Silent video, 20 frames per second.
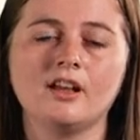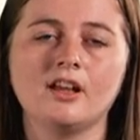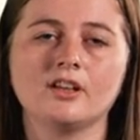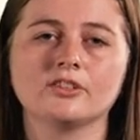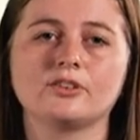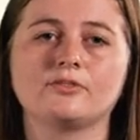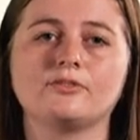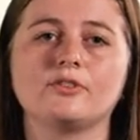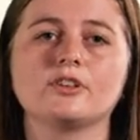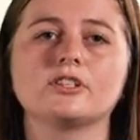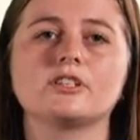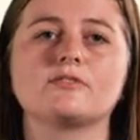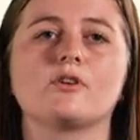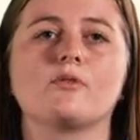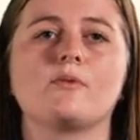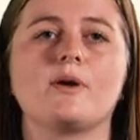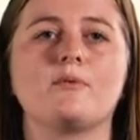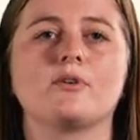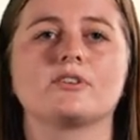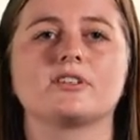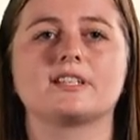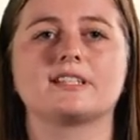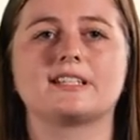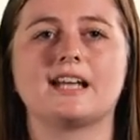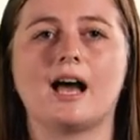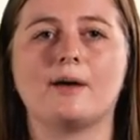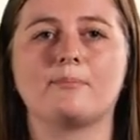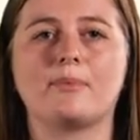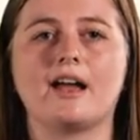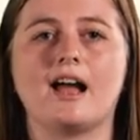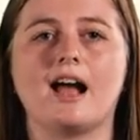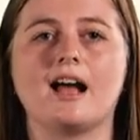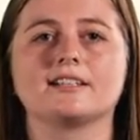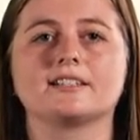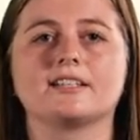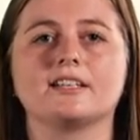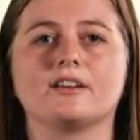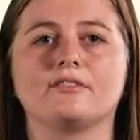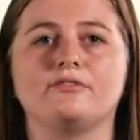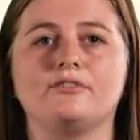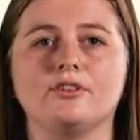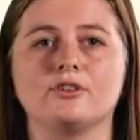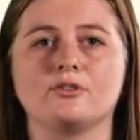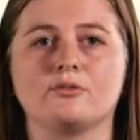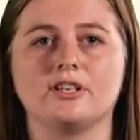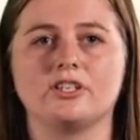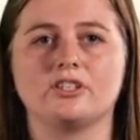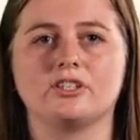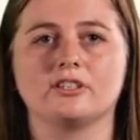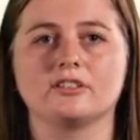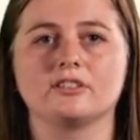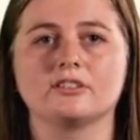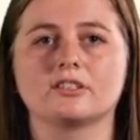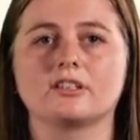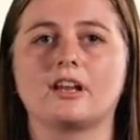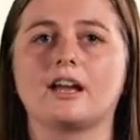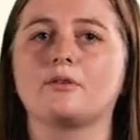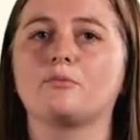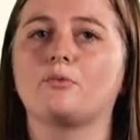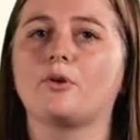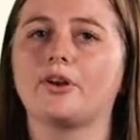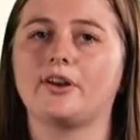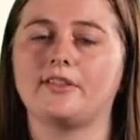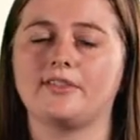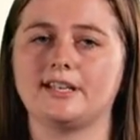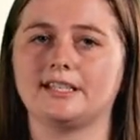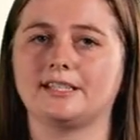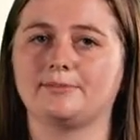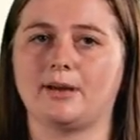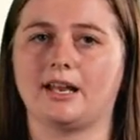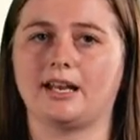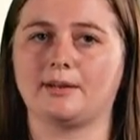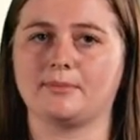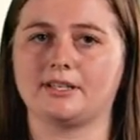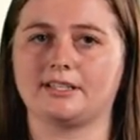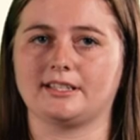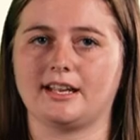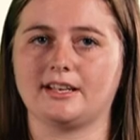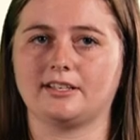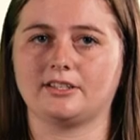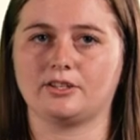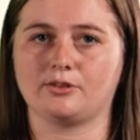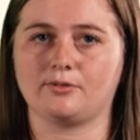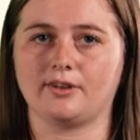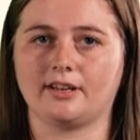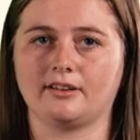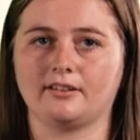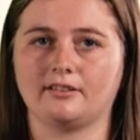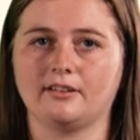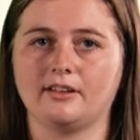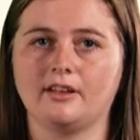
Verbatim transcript: So first of all, we want to start by asking a few questions, like what are these spelling mistakes doing?